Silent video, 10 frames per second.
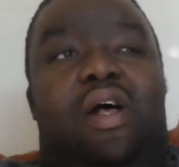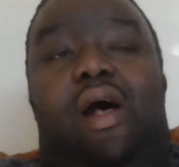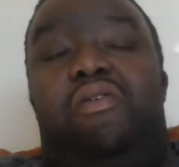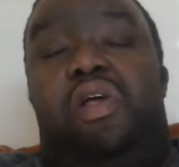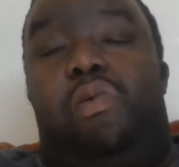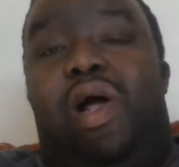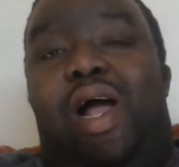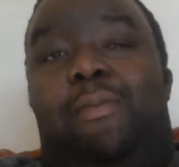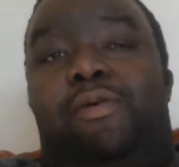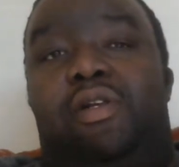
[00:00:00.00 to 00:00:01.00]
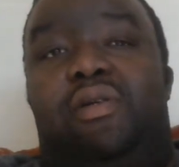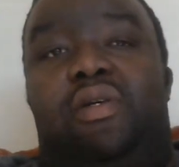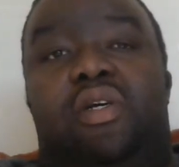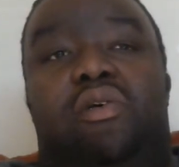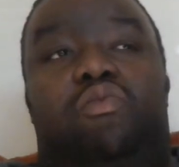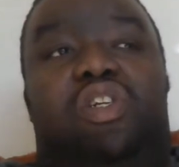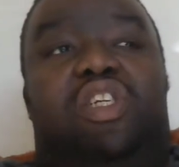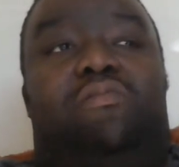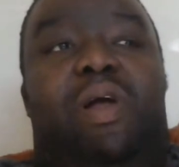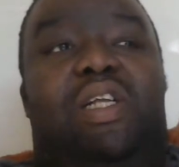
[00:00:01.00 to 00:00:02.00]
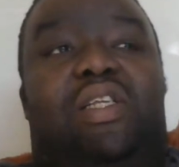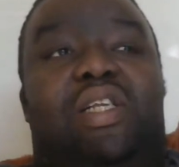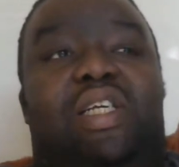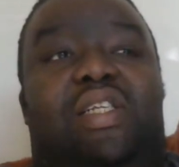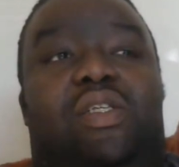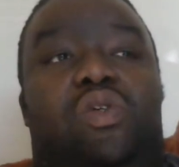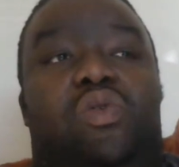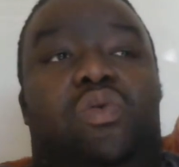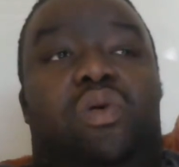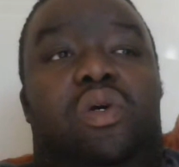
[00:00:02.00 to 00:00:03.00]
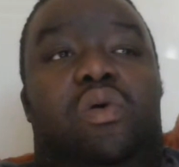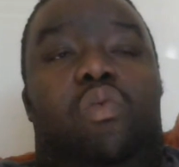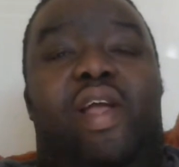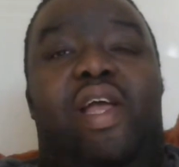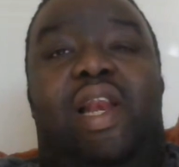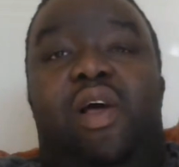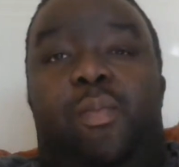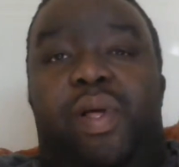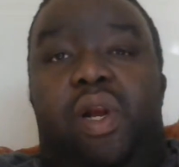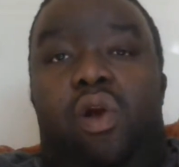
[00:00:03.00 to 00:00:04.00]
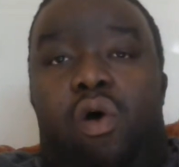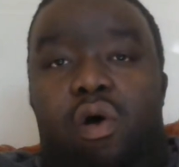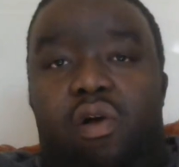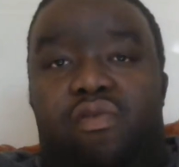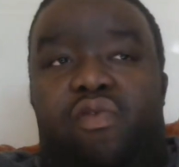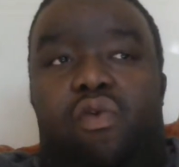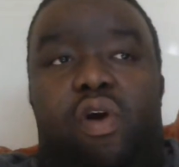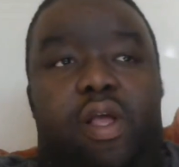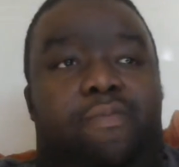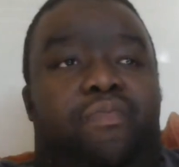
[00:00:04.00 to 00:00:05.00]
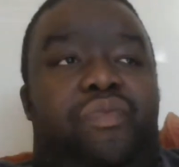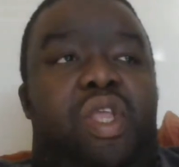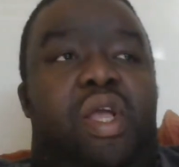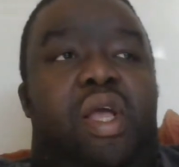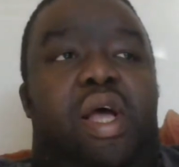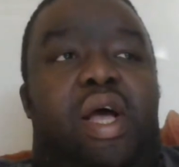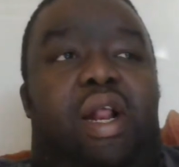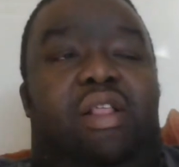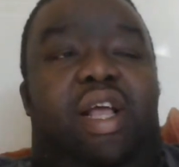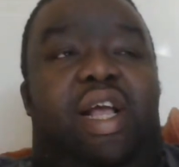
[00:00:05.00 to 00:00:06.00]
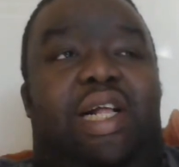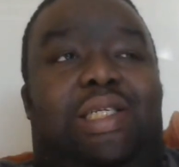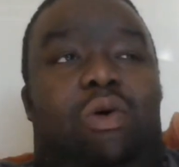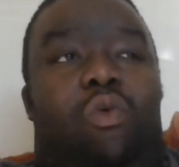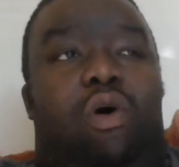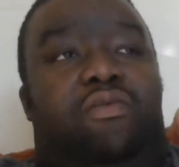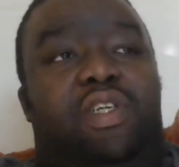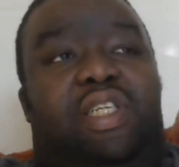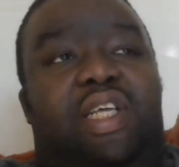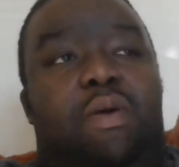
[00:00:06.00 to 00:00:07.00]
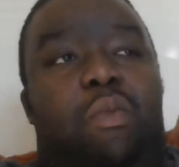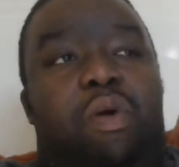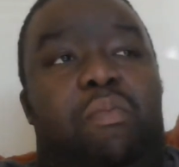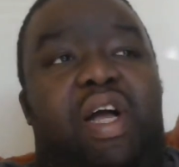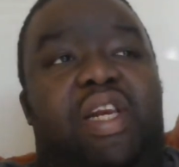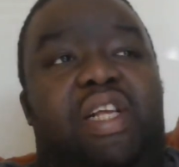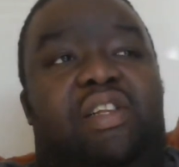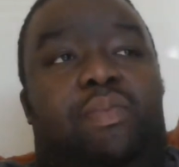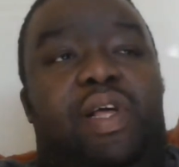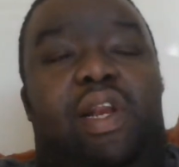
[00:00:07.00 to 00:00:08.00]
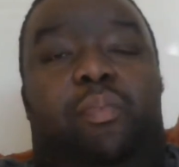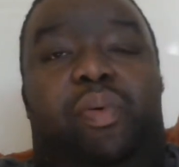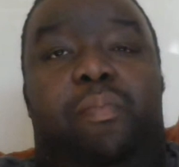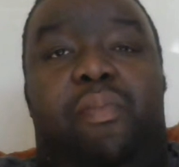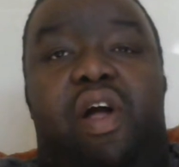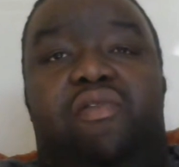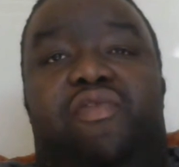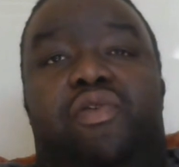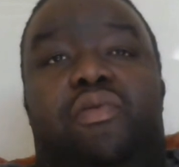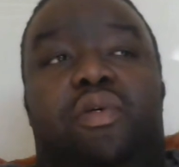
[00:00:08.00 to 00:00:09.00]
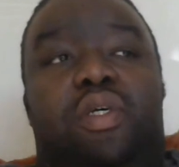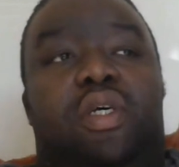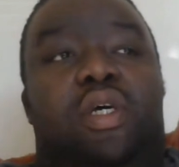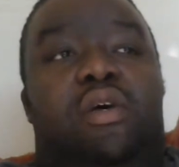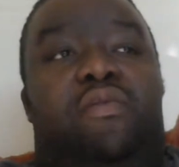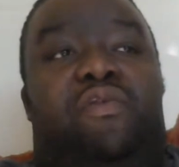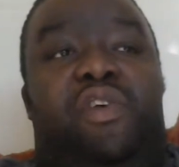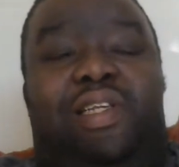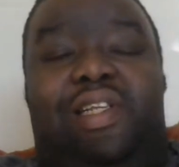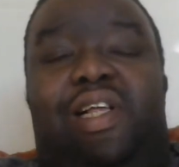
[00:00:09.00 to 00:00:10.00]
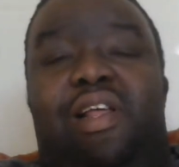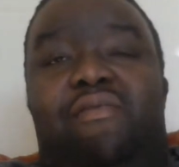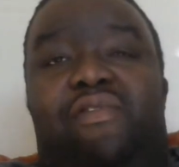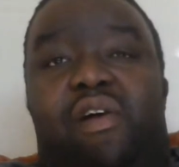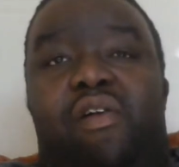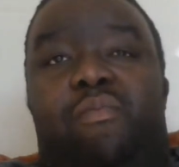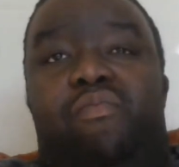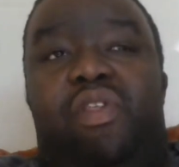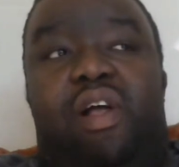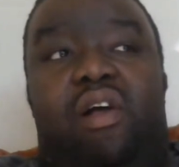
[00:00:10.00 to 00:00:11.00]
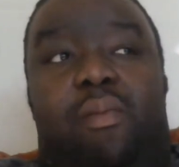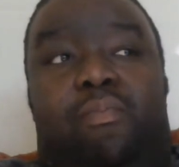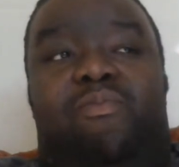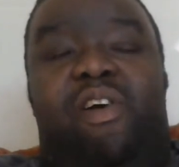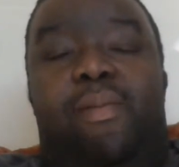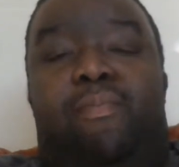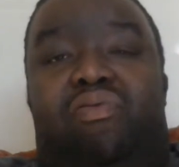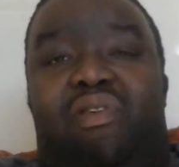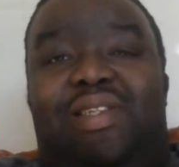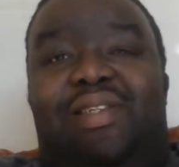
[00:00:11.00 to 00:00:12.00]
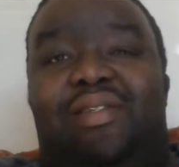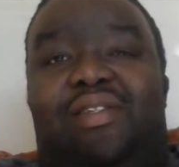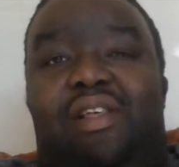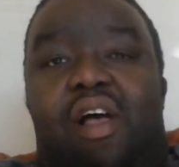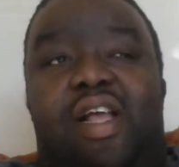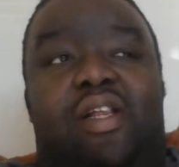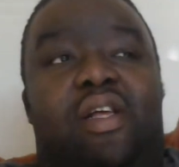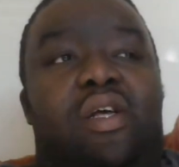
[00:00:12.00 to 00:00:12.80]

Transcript: I think it will happen. We just may need to wait a little bit longer for it. And I think against a Watford team, we might need to be a little bit mindful. Physically, they're a very present side.